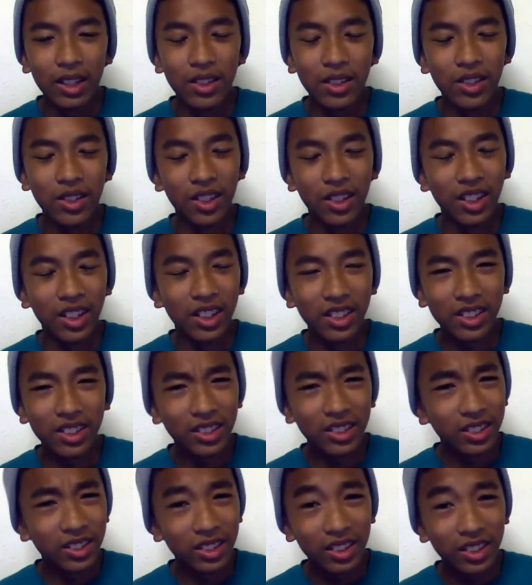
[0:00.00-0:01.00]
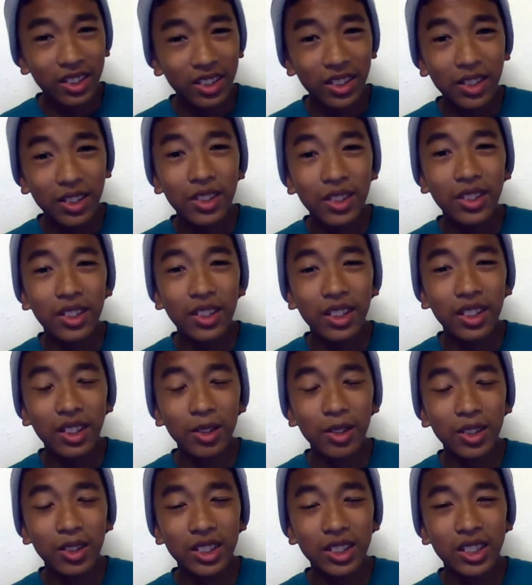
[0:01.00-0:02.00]
your uncle
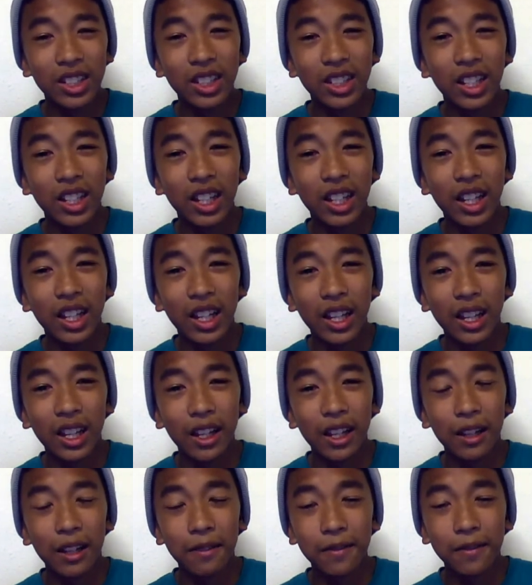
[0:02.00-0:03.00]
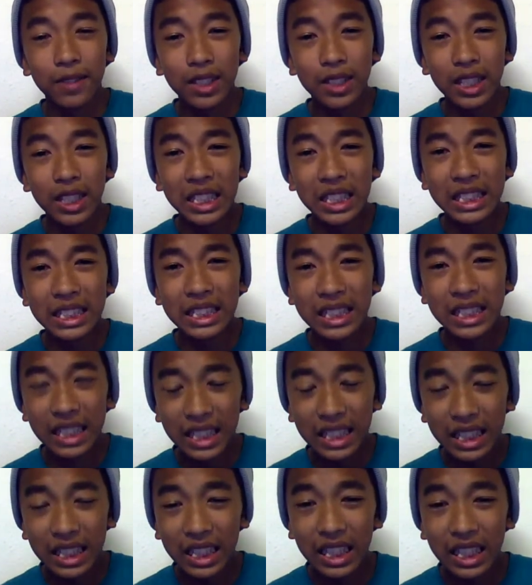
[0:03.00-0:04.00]
is in the
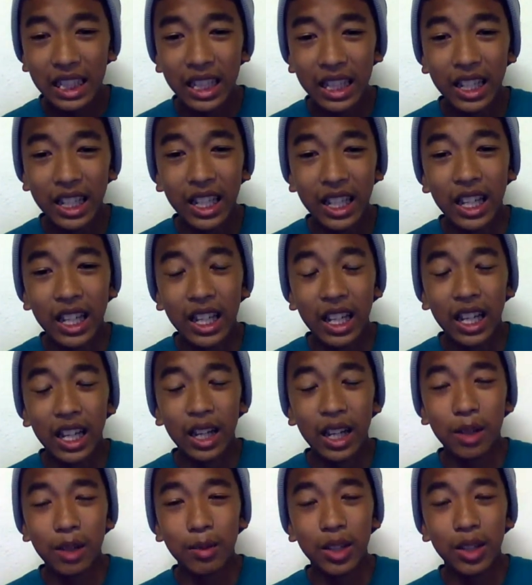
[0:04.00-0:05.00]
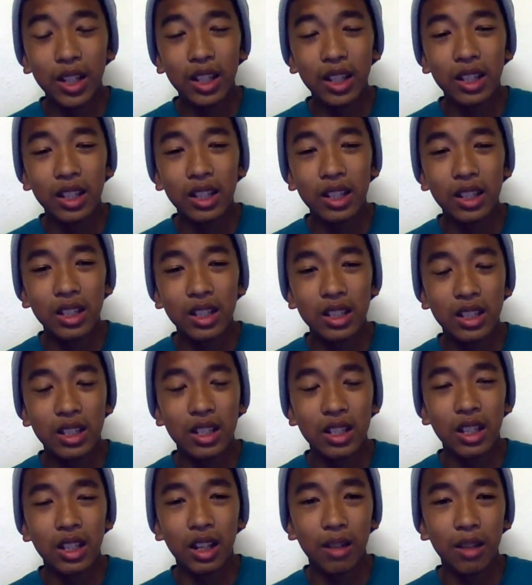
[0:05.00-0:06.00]
FCC. I mean,
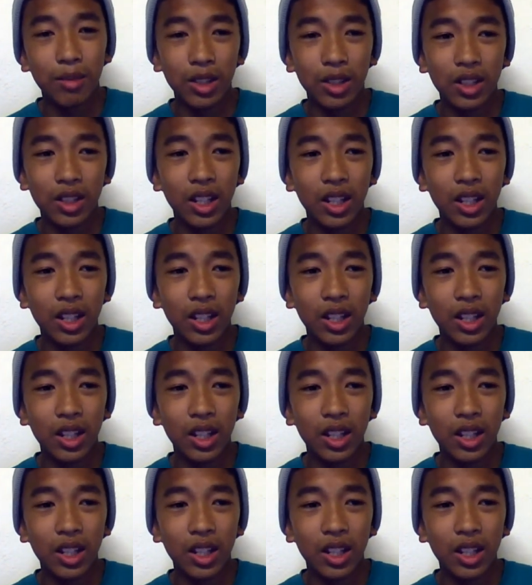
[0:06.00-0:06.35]
I mean